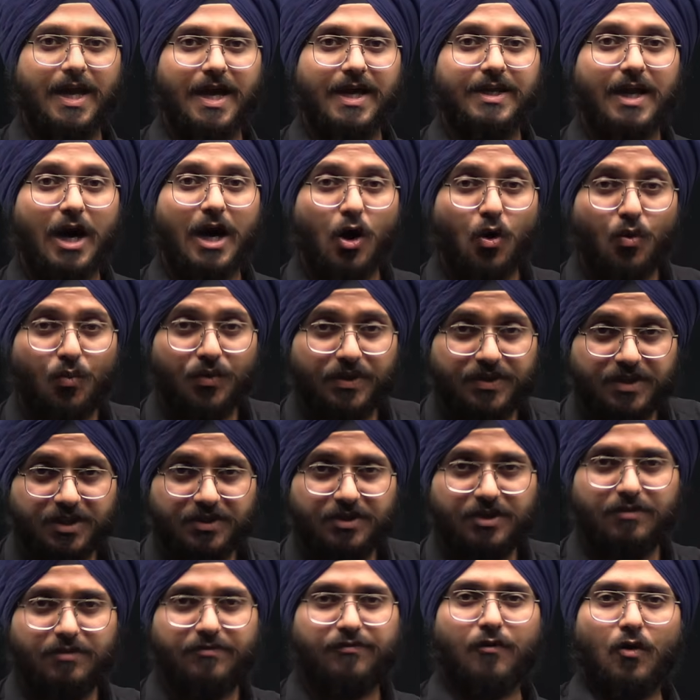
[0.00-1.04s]
Now
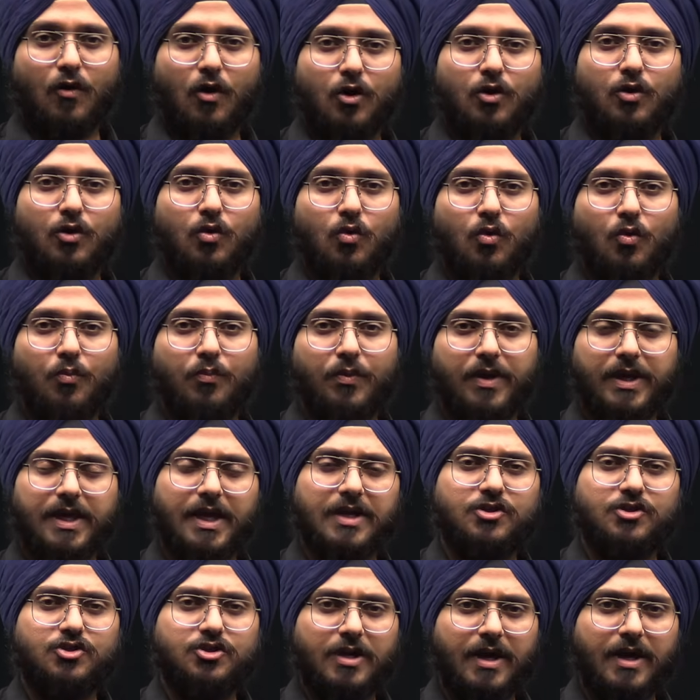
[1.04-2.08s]
within the for loop, we
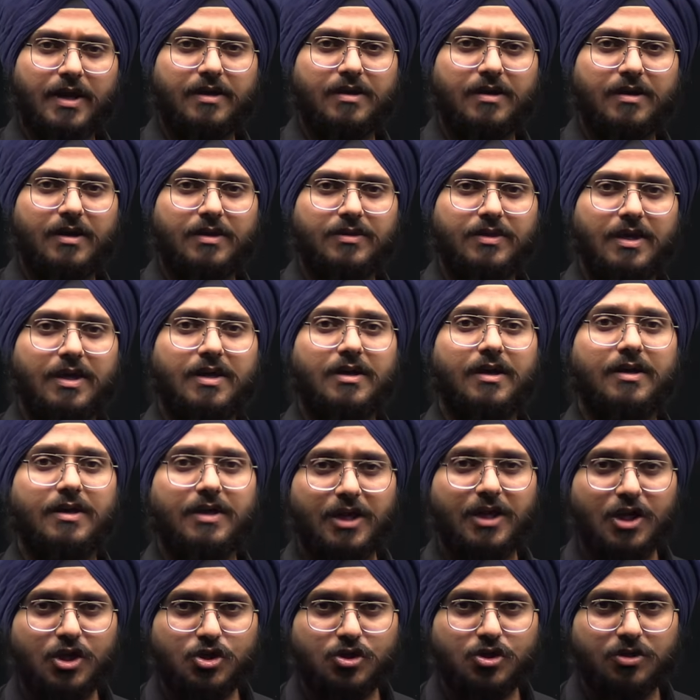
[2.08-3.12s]
can check the
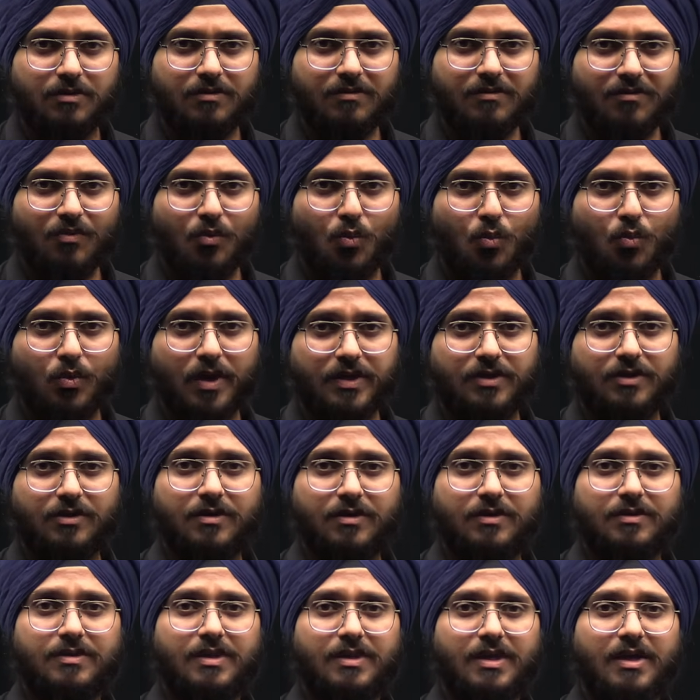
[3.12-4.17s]
condition
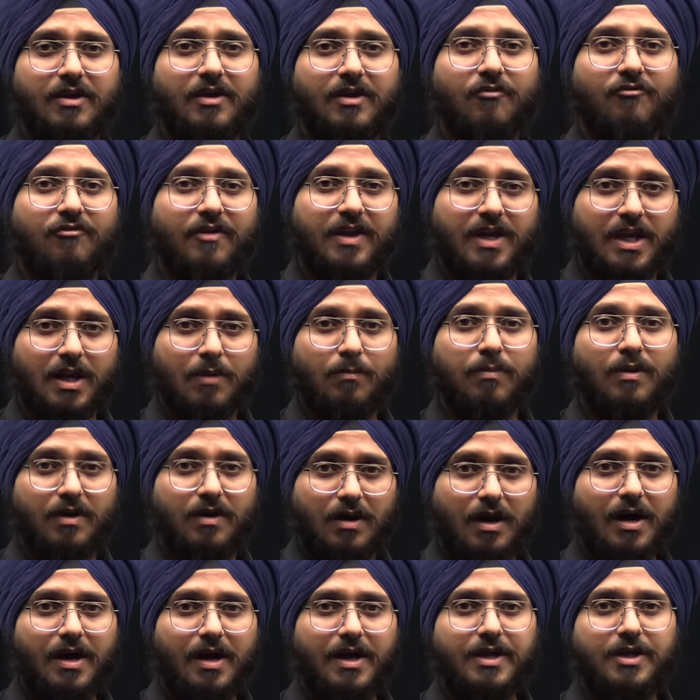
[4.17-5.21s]
whether the variable
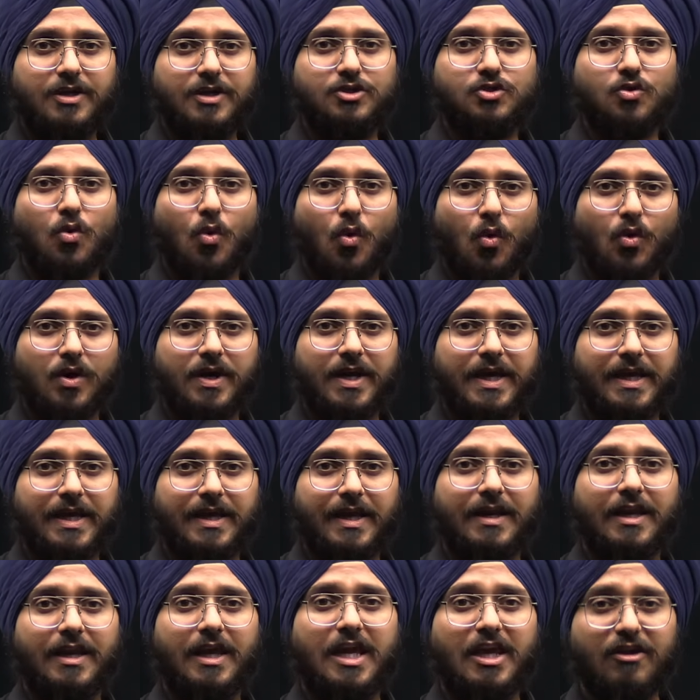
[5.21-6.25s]
I is holding
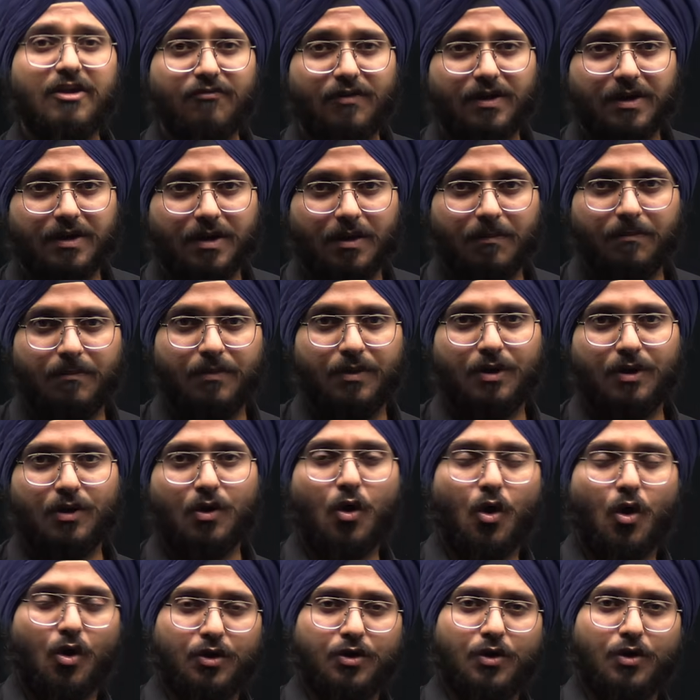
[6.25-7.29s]
an even number
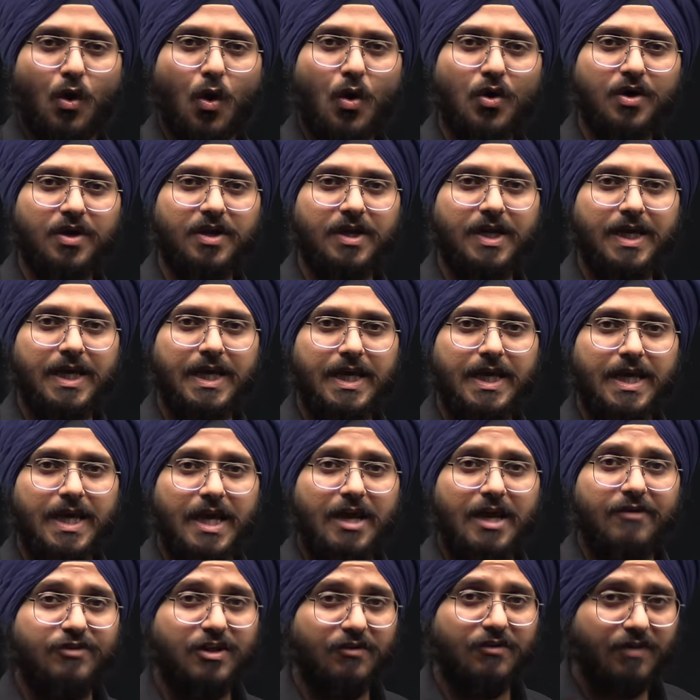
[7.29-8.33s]
or not.
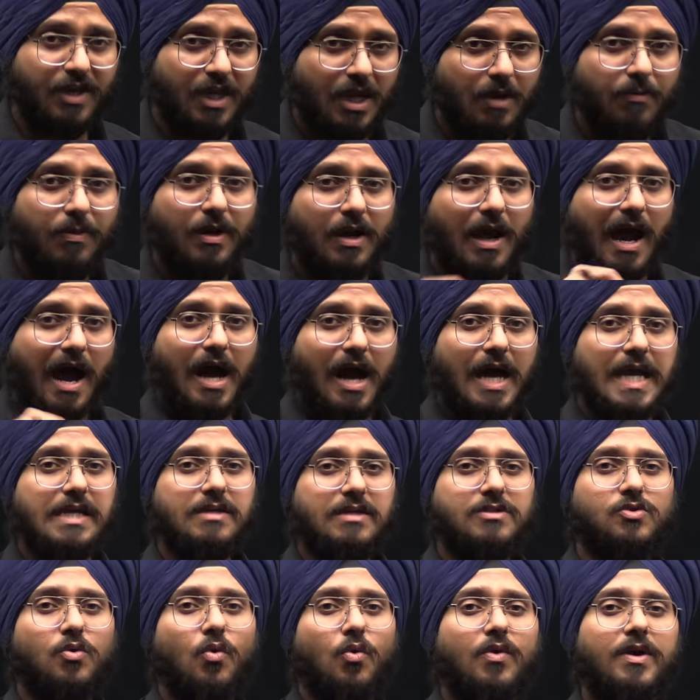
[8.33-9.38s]
If the variable I
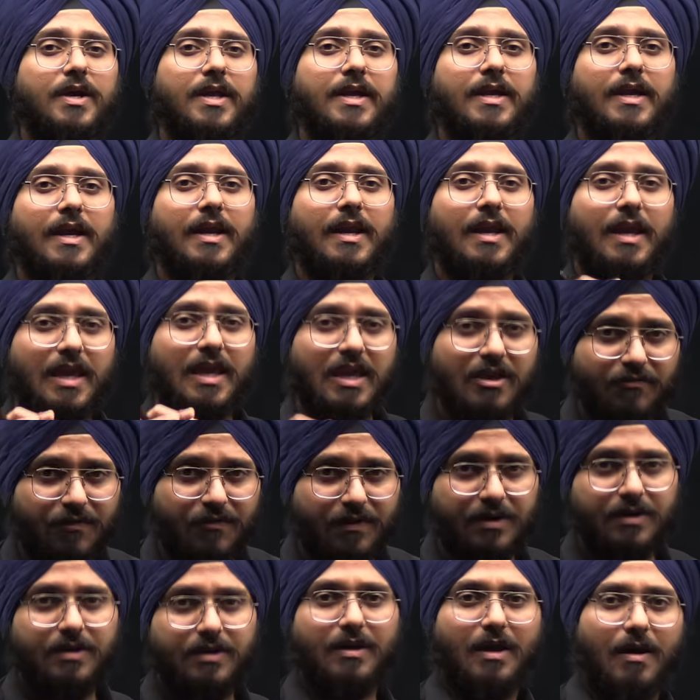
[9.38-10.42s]
is holding an
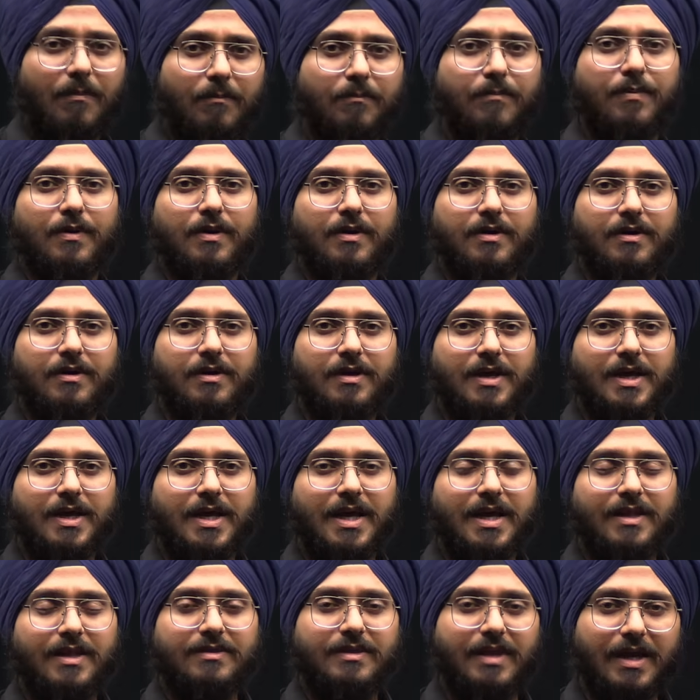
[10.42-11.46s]
even number,
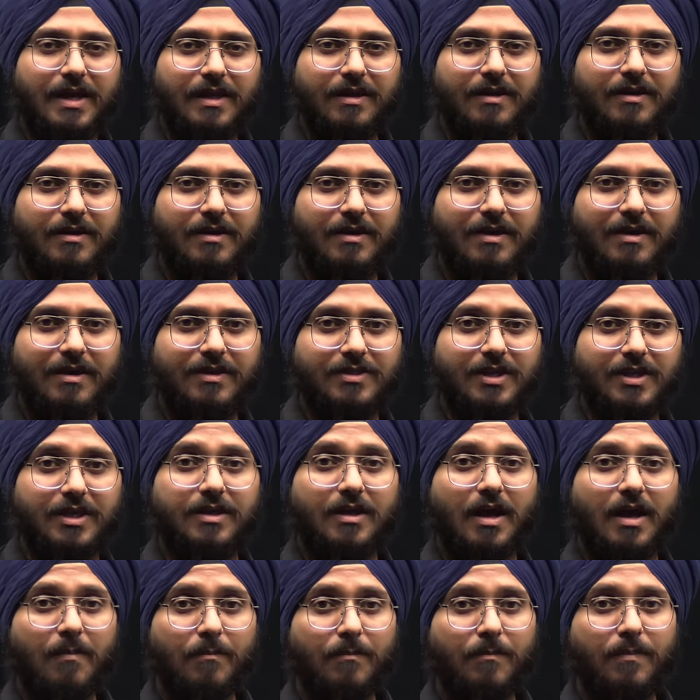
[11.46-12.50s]
then the
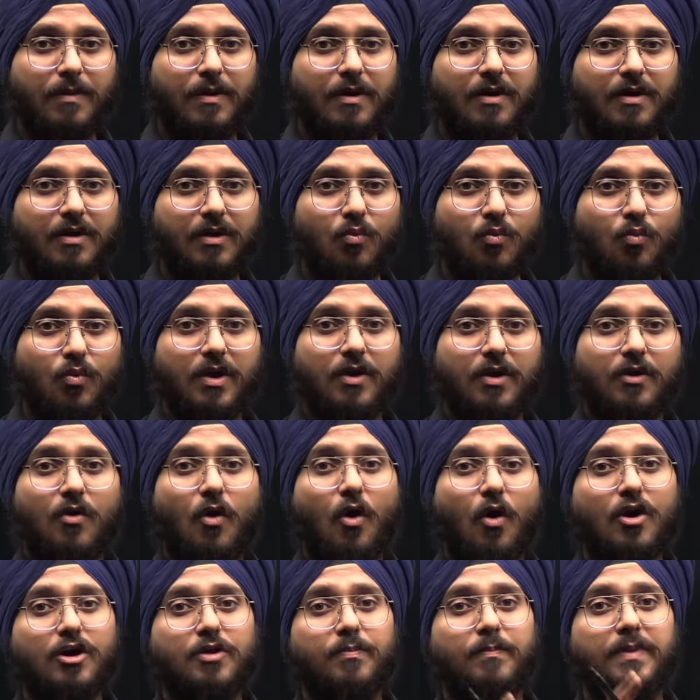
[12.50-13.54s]
number will
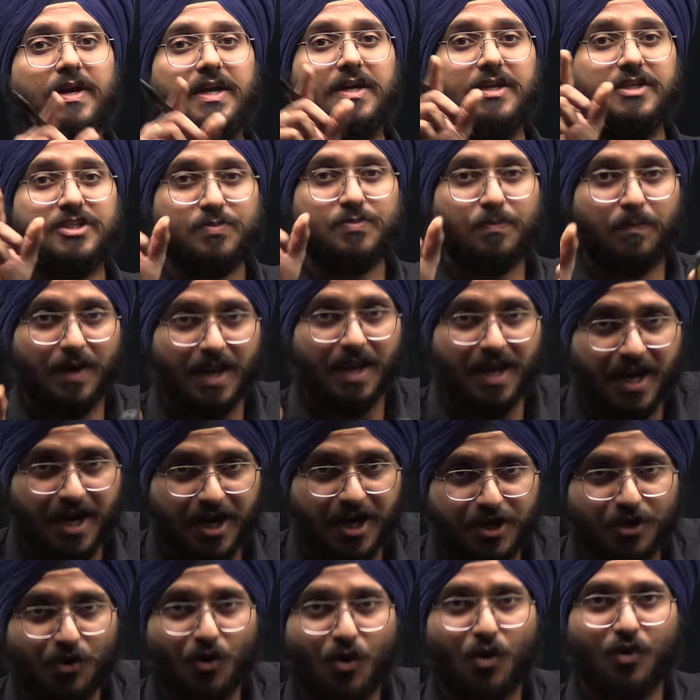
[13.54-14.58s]
not be
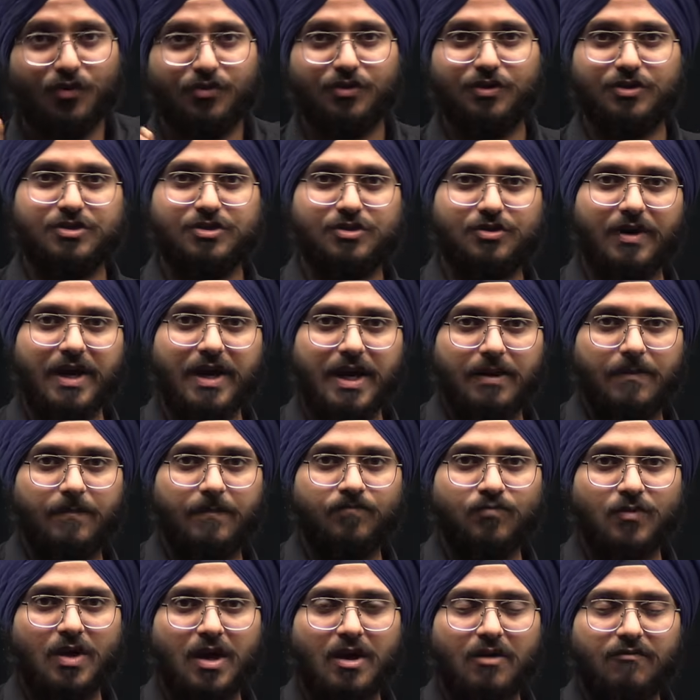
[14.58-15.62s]
displayed on the screen.
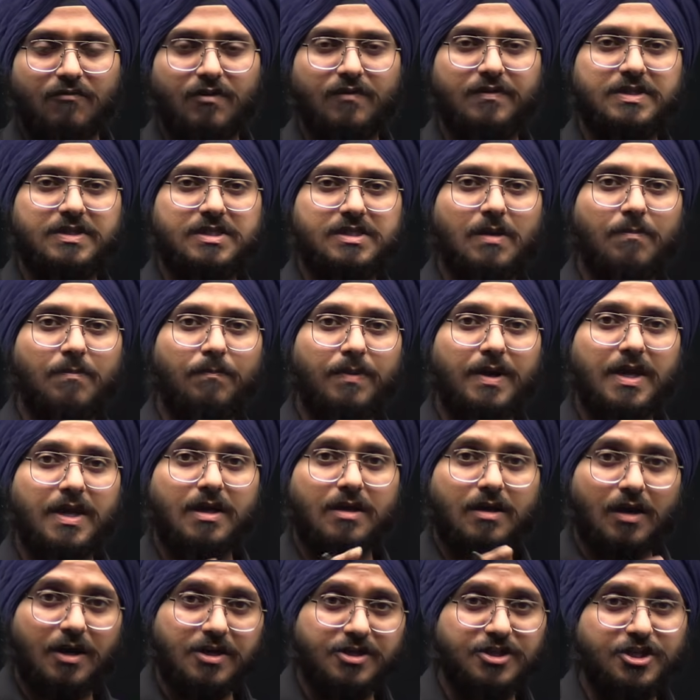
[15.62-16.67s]
We will
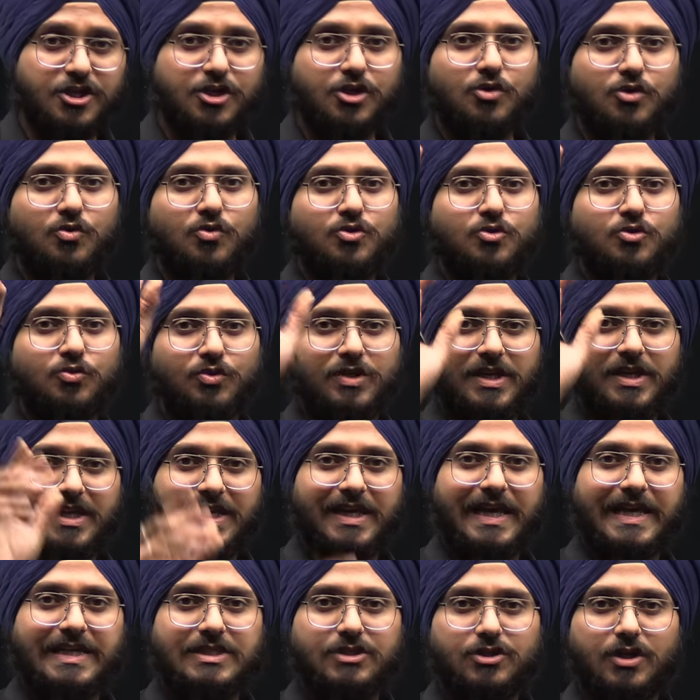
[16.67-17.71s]
simply continue to the
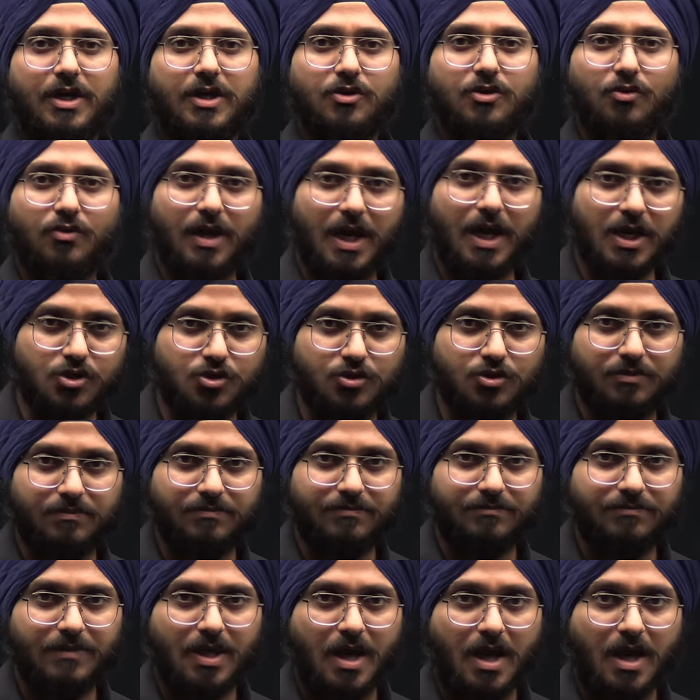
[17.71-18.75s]
next
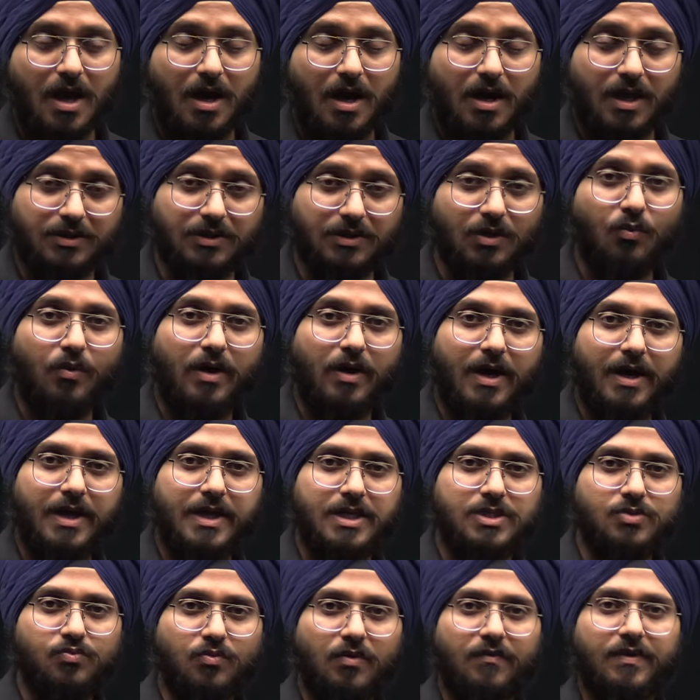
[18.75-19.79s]
iteration.
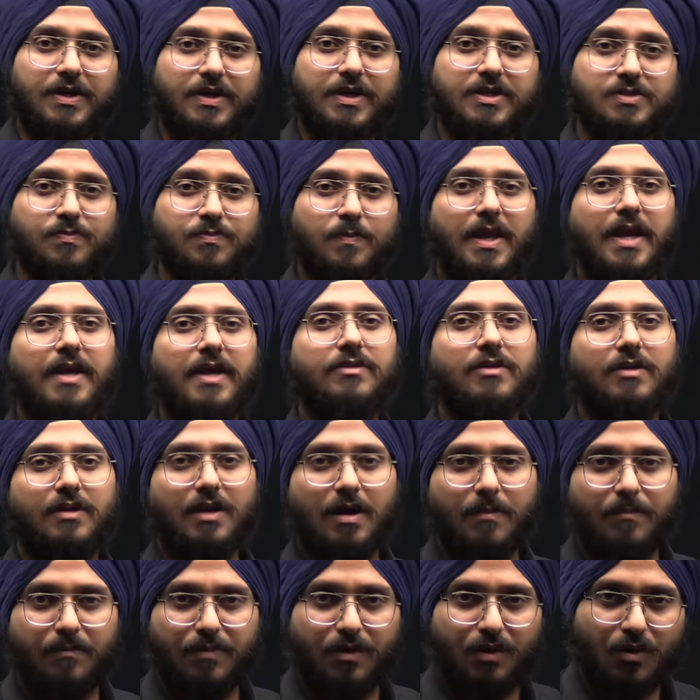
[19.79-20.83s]
Otherwise, we will display the
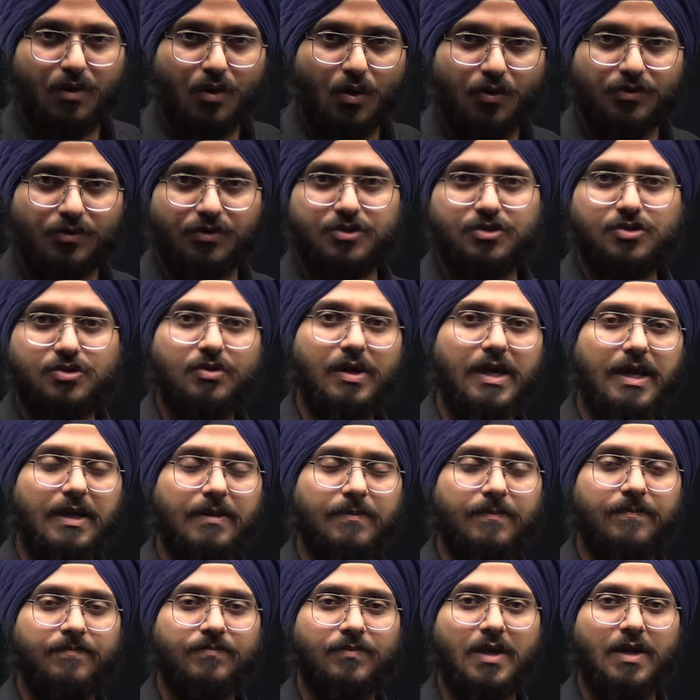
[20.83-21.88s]
number on the screen.